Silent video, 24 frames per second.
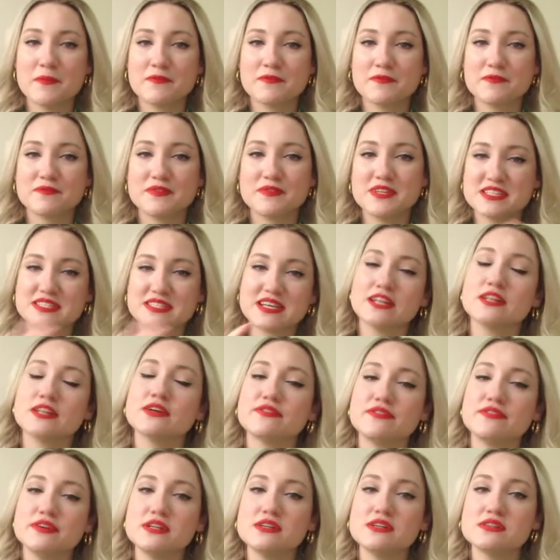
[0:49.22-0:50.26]
This kind of
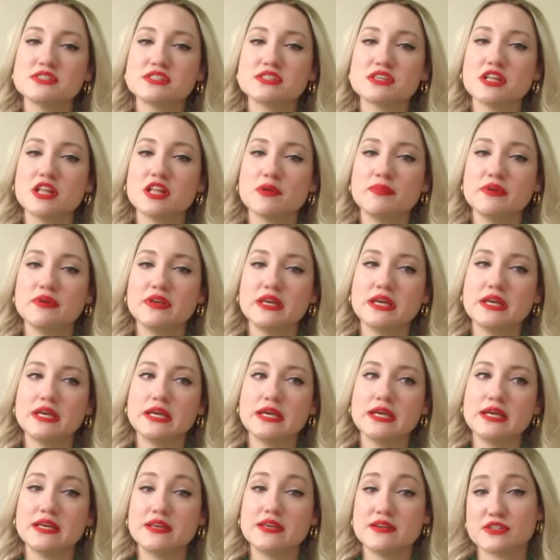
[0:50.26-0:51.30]
video is gonna be
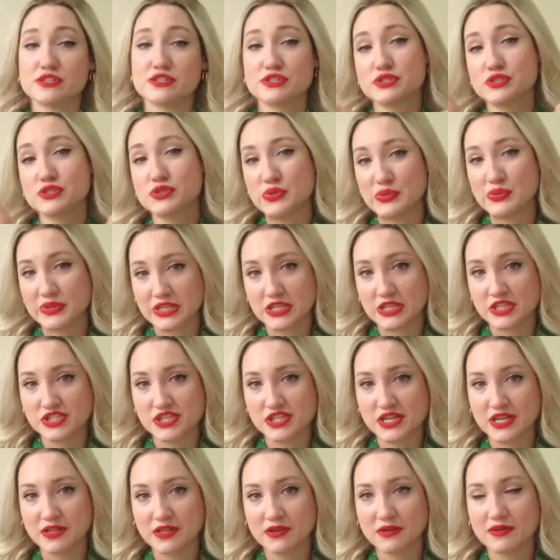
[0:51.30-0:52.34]
here soon on the
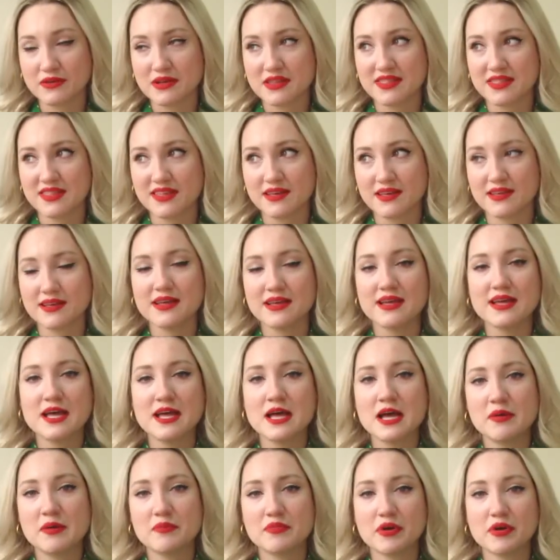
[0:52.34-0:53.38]
channel, I think
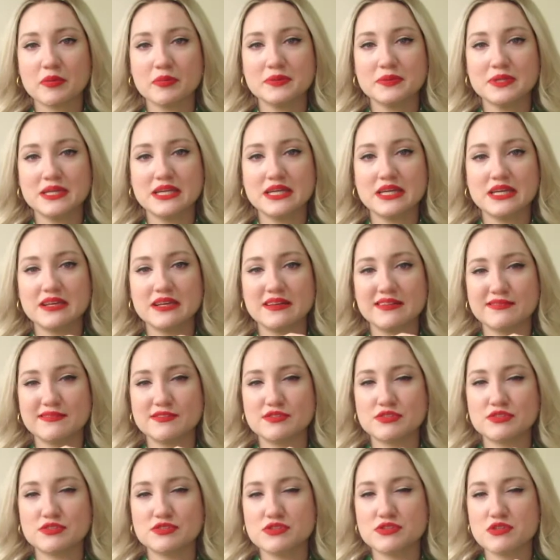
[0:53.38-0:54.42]
probably in
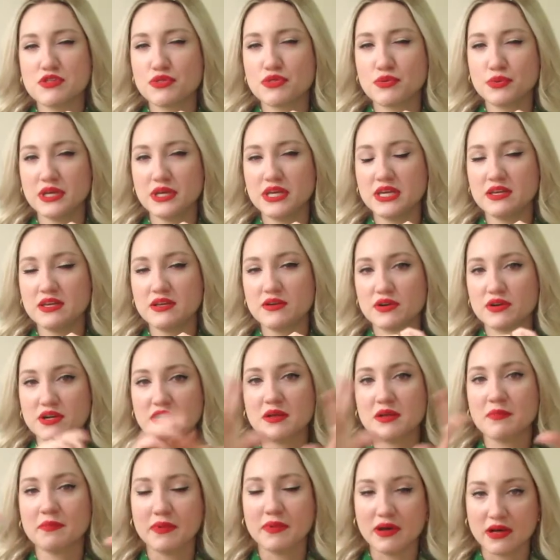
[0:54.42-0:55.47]
3 or in
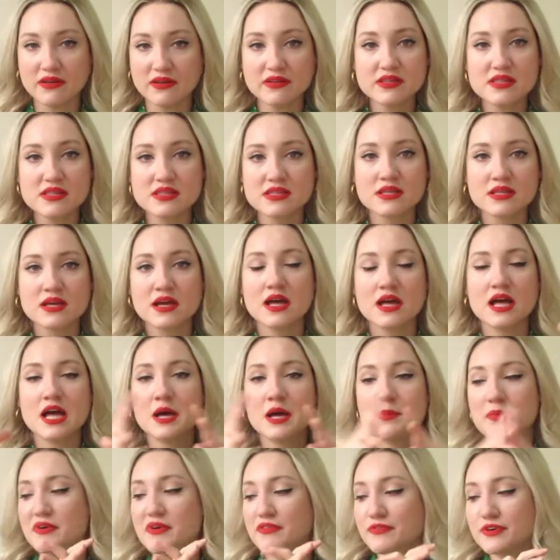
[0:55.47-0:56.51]
a month.
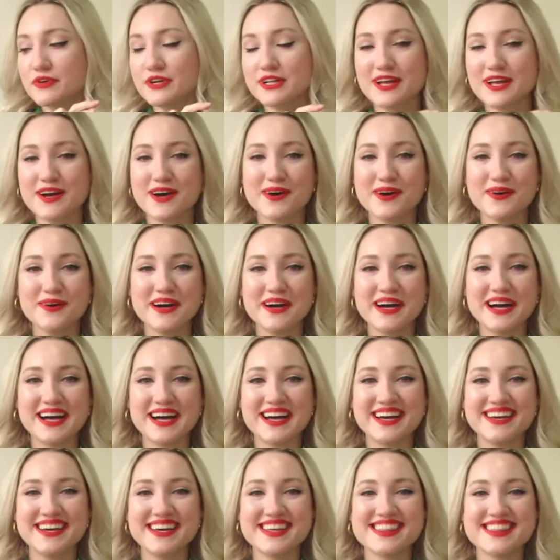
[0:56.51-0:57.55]
But for now,
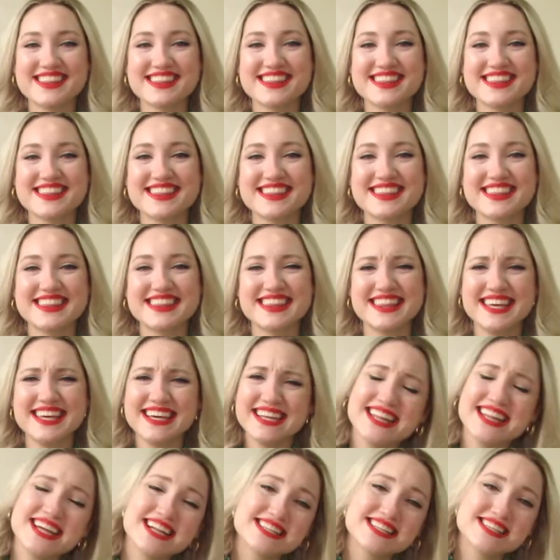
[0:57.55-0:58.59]
I think
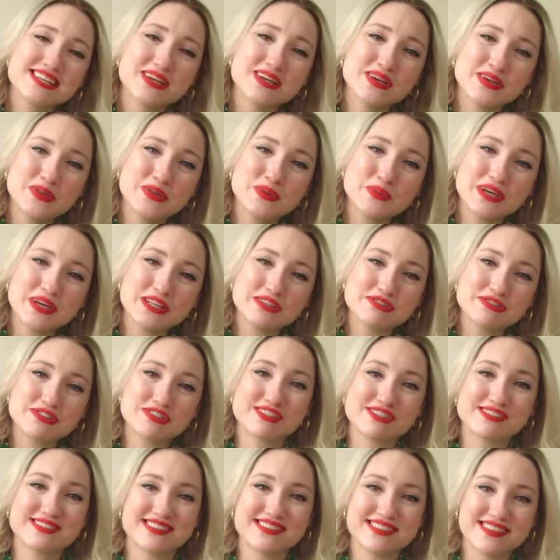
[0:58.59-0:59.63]
that it's a good way to
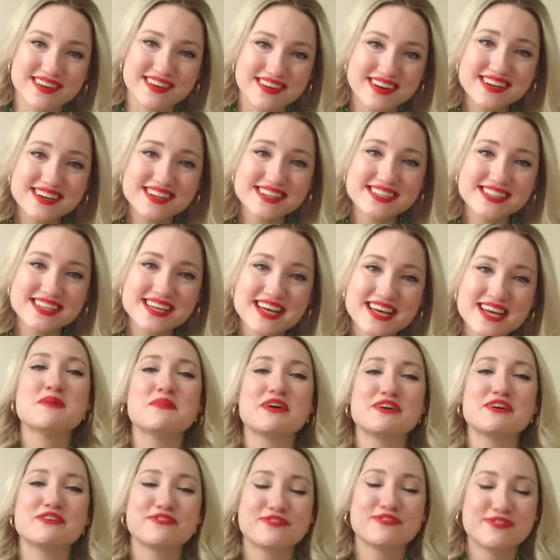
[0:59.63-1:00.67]
start
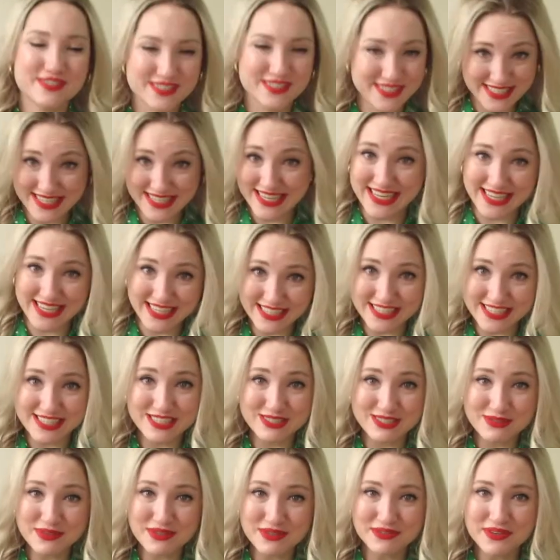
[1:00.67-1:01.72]
my first English
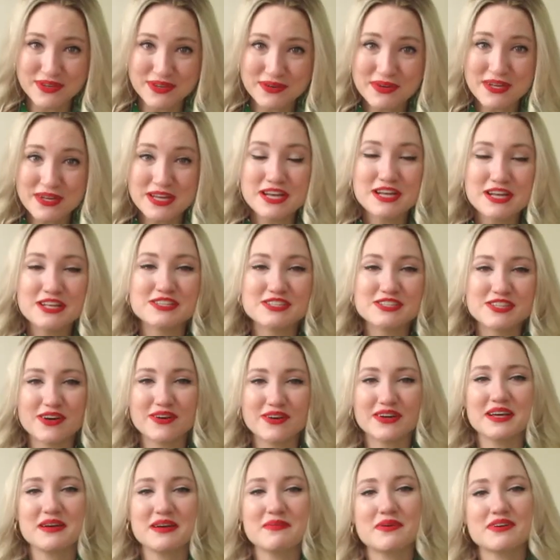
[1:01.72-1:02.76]
review,
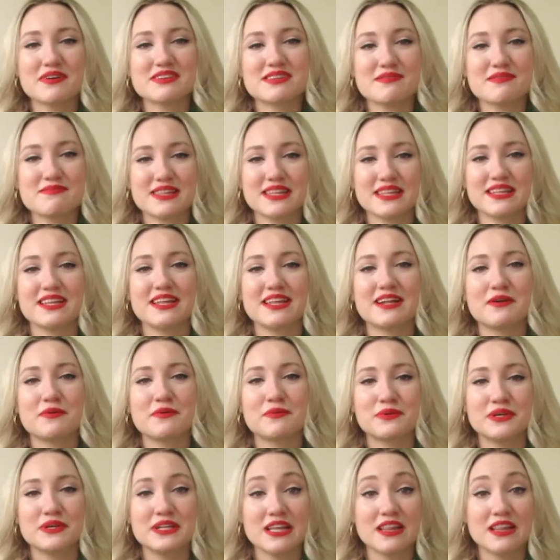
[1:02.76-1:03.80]
talking about something that I really